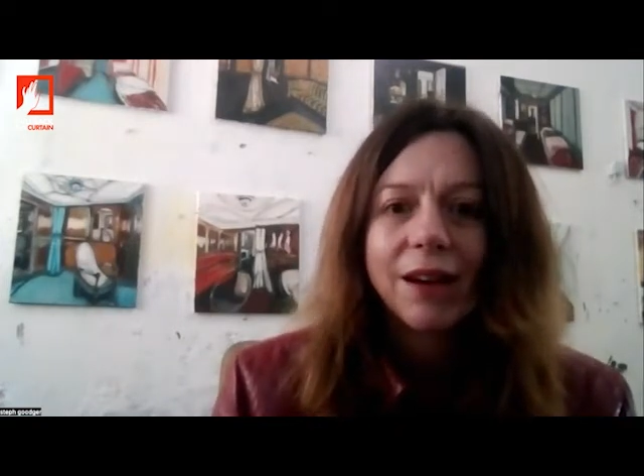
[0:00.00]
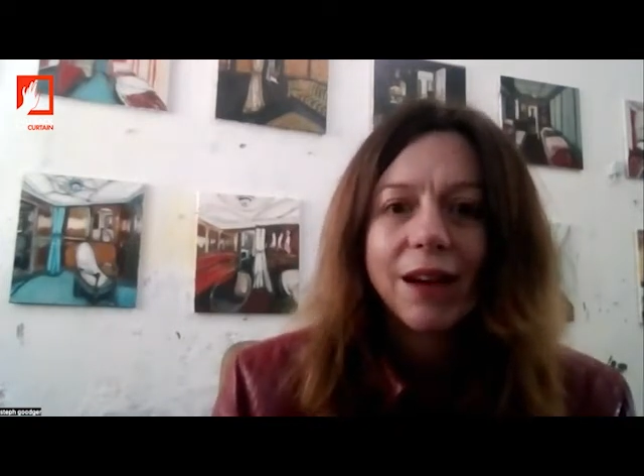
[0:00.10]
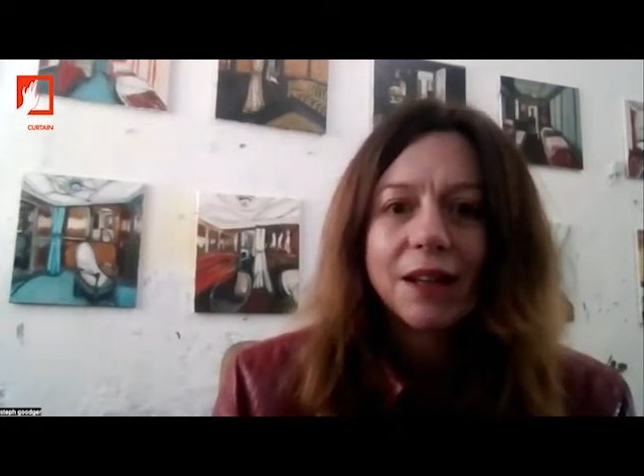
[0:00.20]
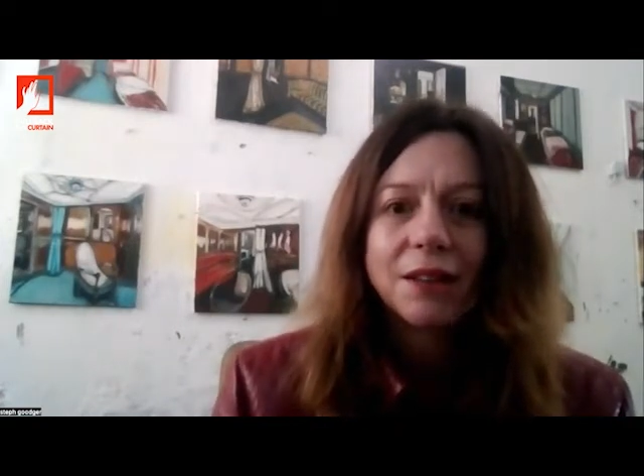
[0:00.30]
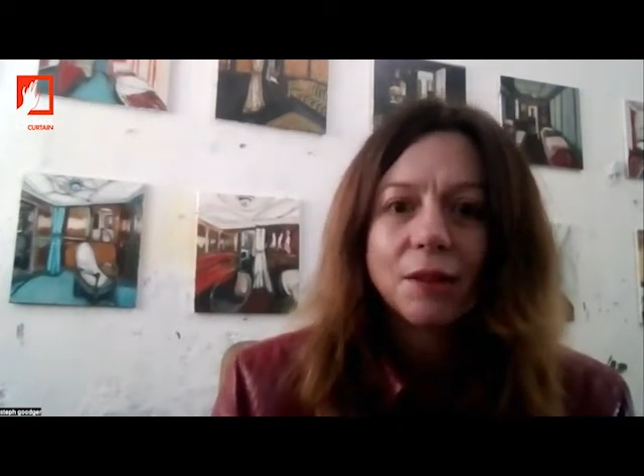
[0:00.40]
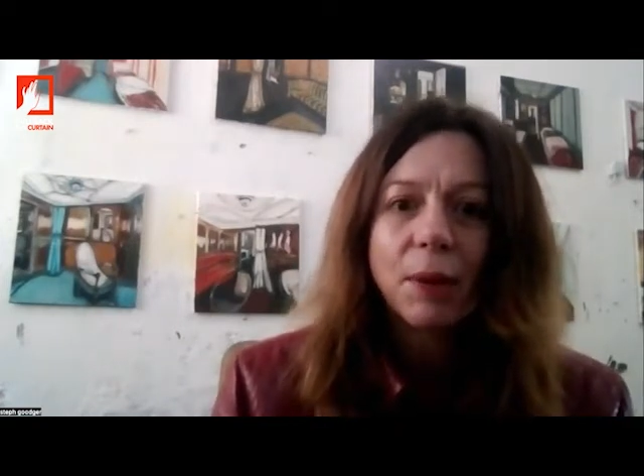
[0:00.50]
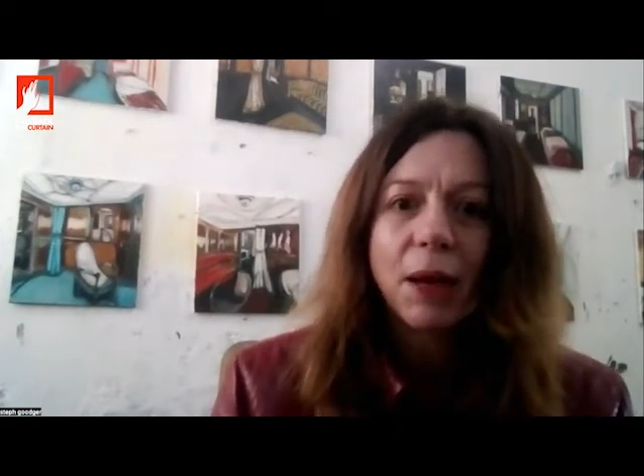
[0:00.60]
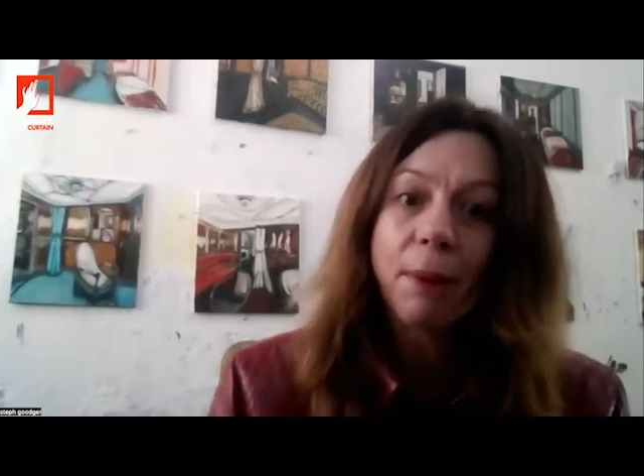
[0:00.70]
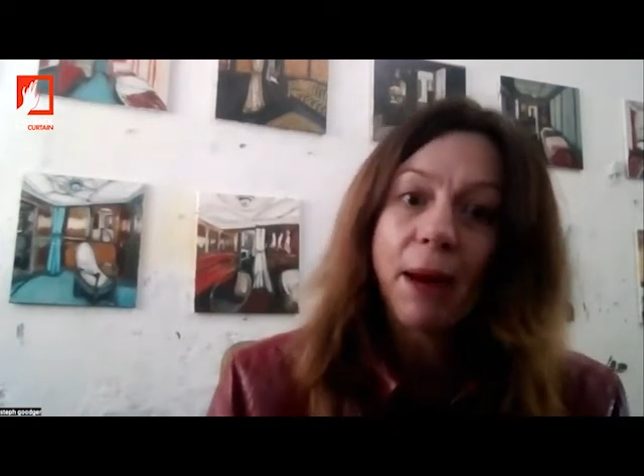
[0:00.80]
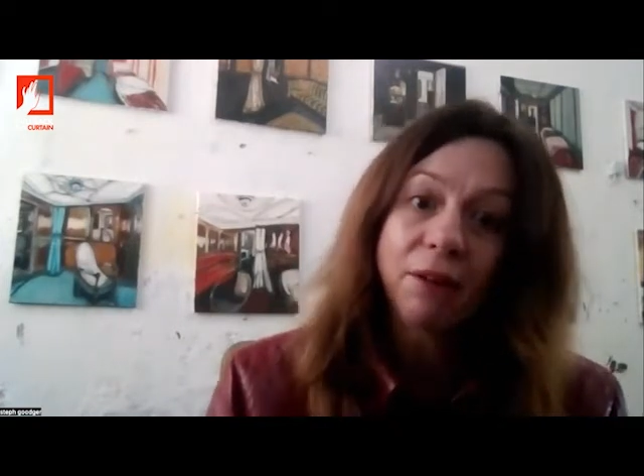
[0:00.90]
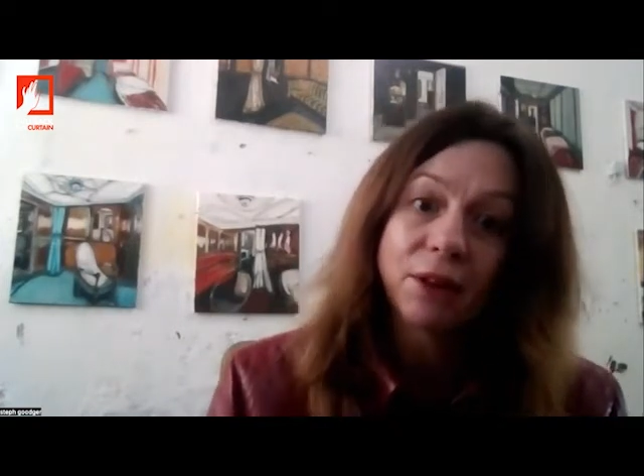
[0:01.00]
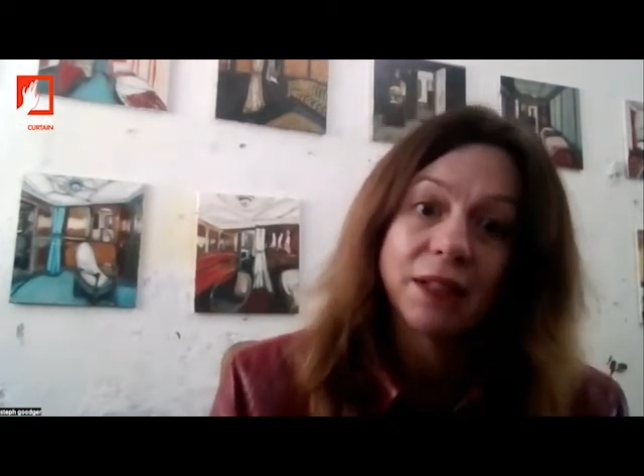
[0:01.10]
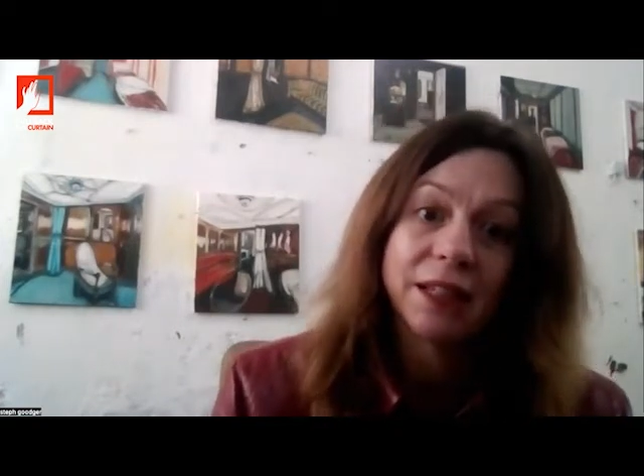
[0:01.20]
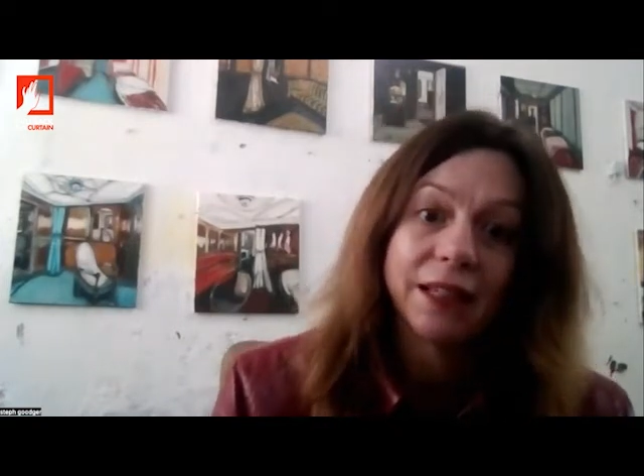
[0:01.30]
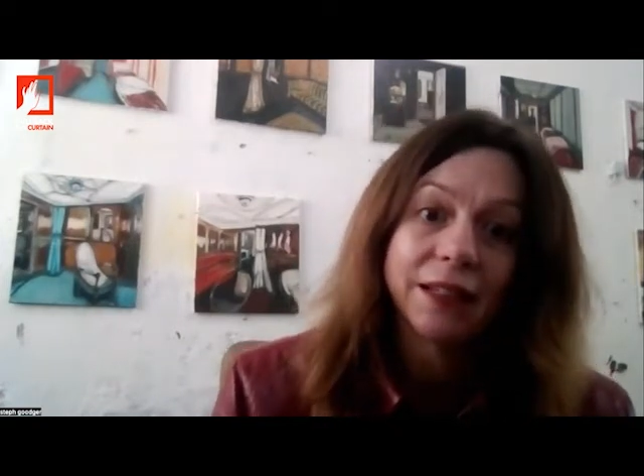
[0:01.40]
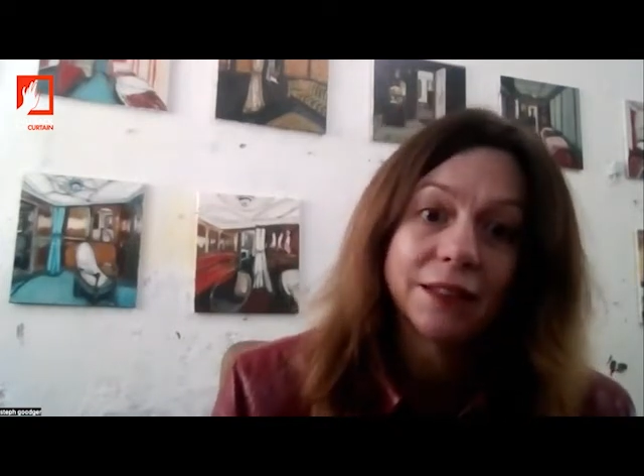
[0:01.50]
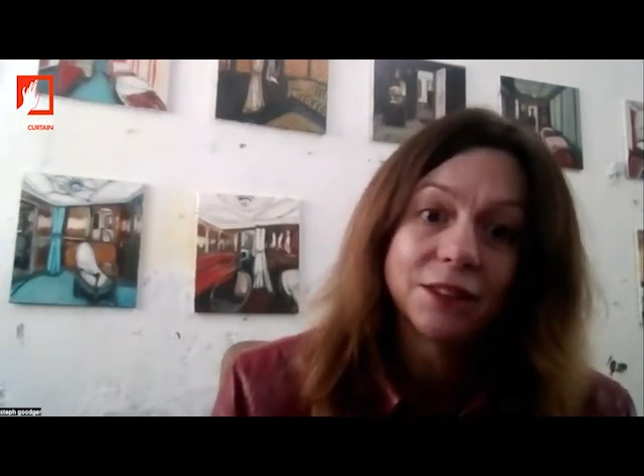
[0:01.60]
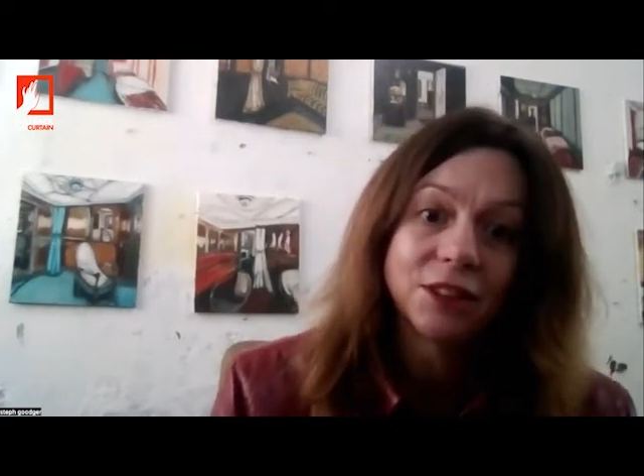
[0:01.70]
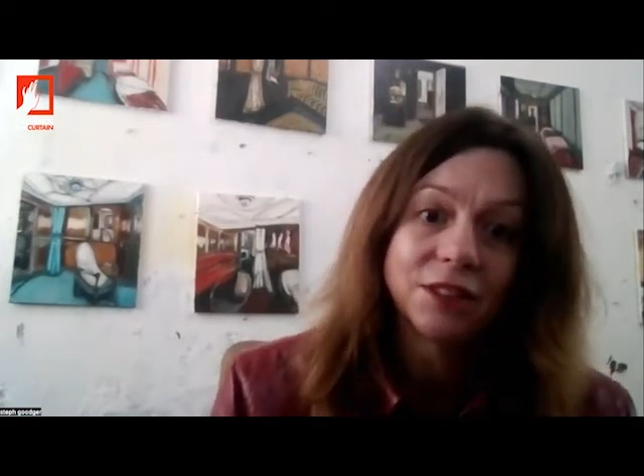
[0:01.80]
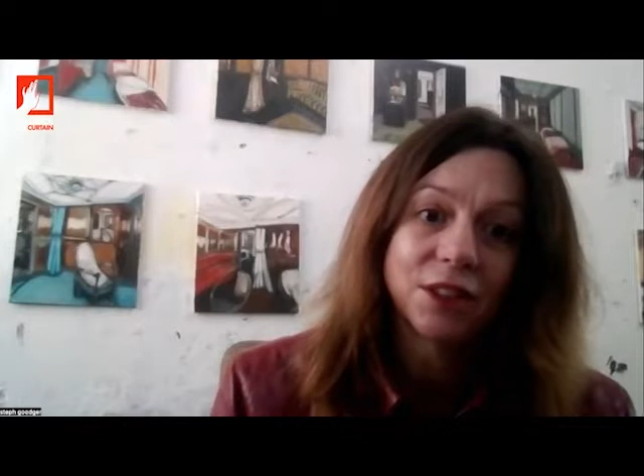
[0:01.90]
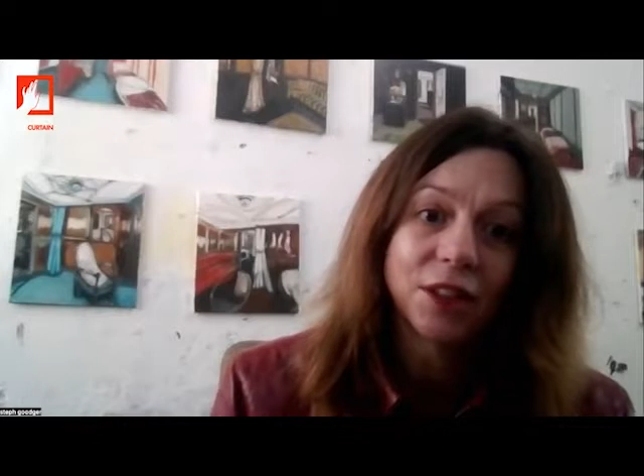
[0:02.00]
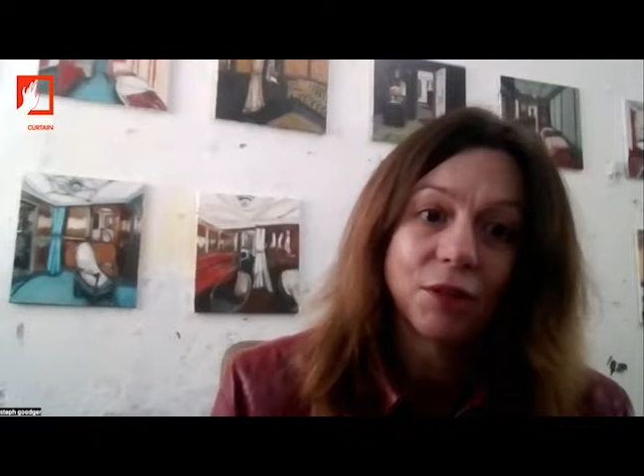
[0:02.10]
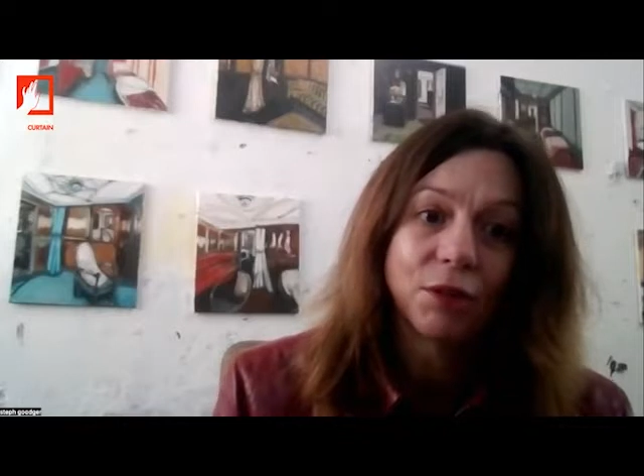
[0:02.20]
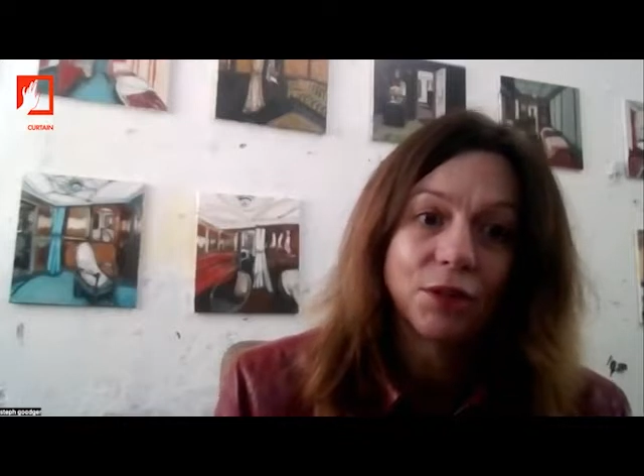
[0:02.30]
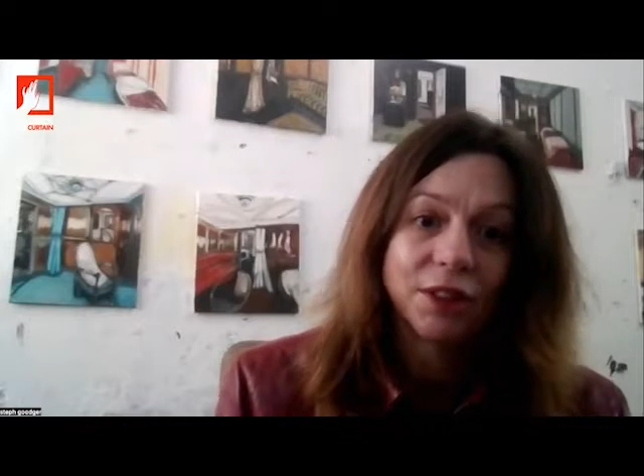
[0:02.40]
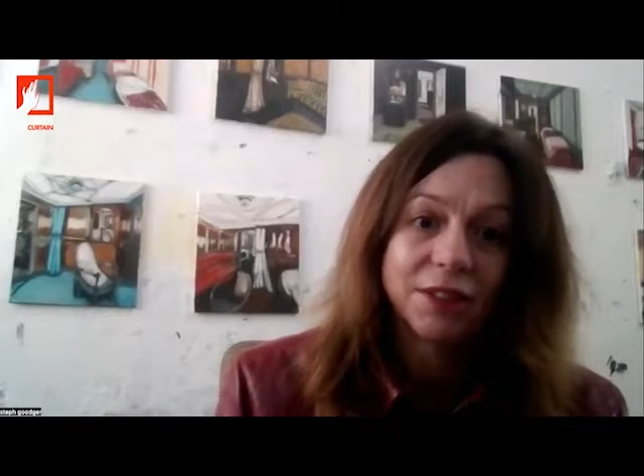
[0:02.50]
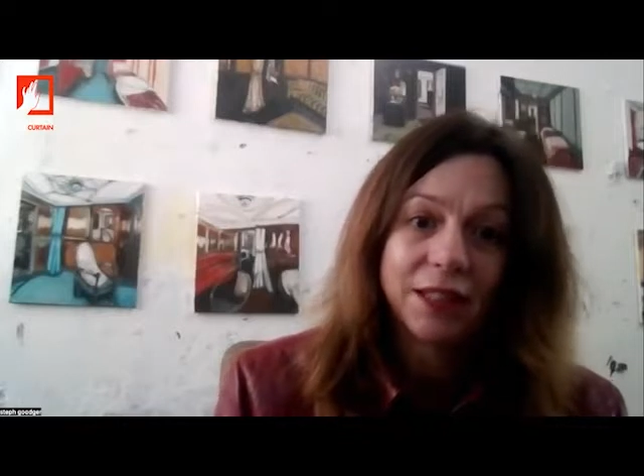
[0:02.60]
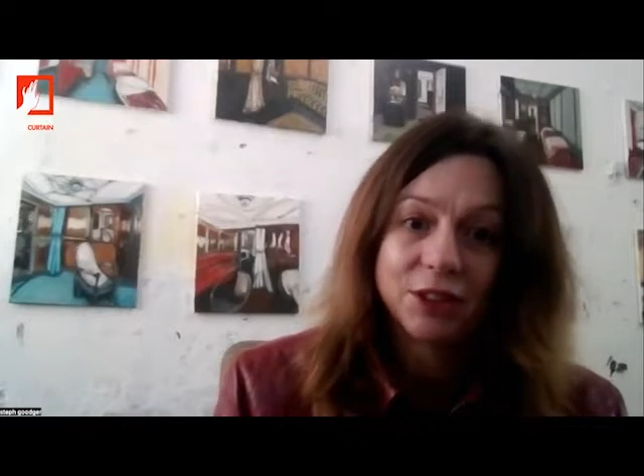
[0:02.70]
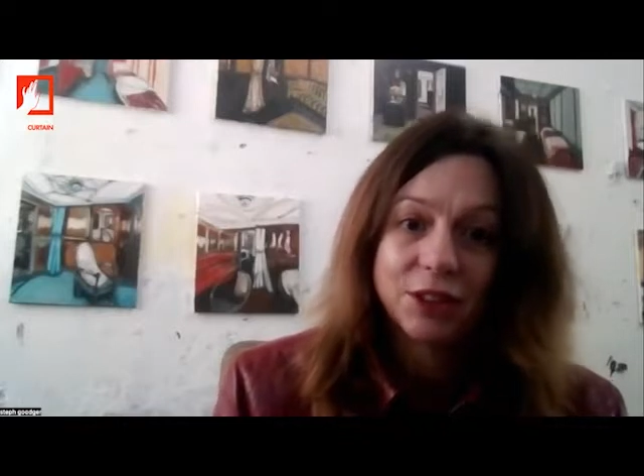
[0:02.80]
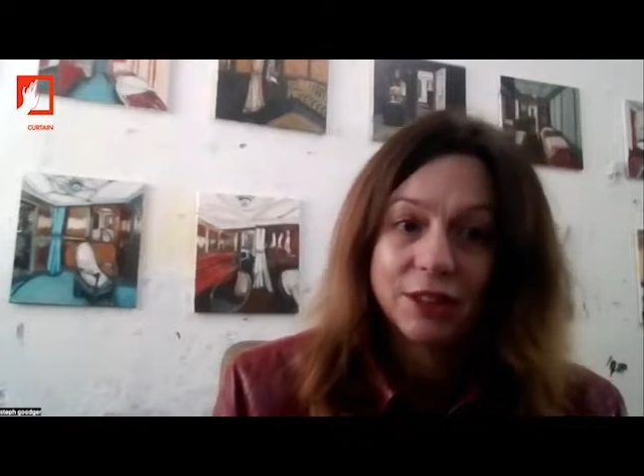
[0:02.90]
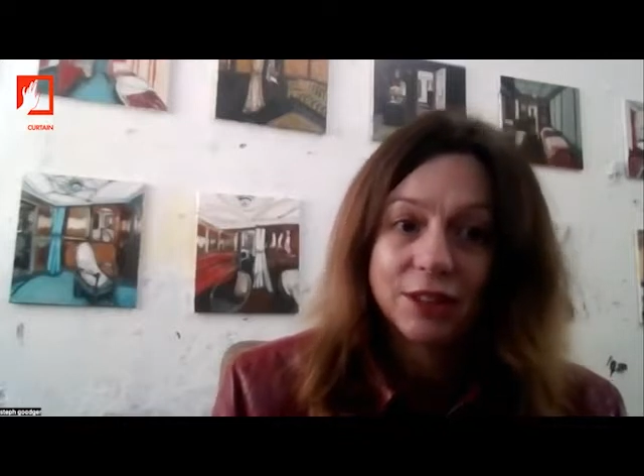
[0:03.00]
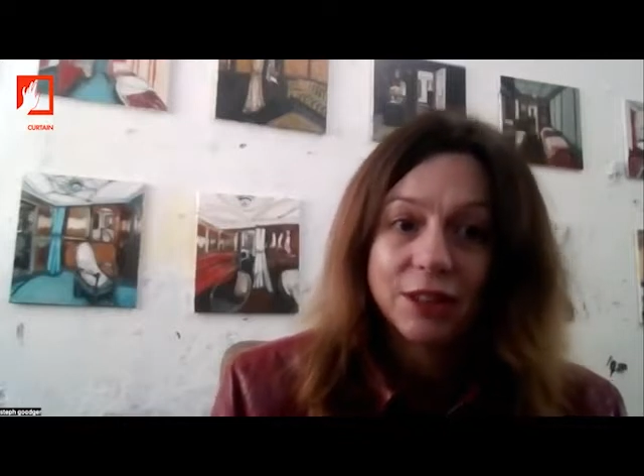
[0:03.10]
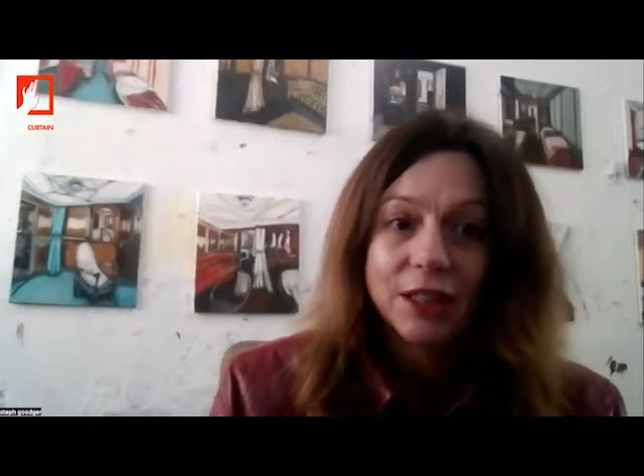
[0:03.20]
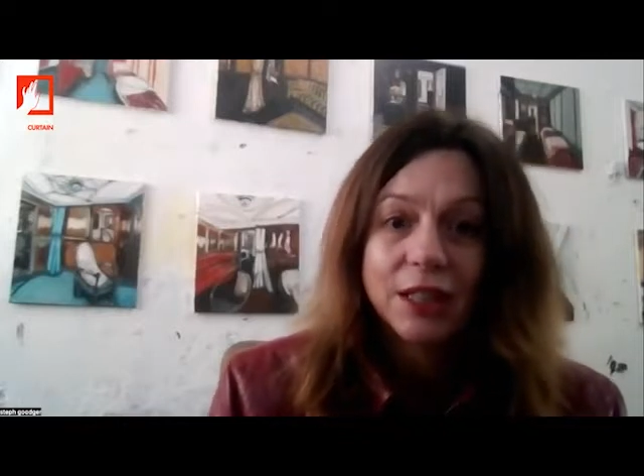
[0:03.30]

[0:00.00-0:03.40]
And apparently, just to go off on a tangent,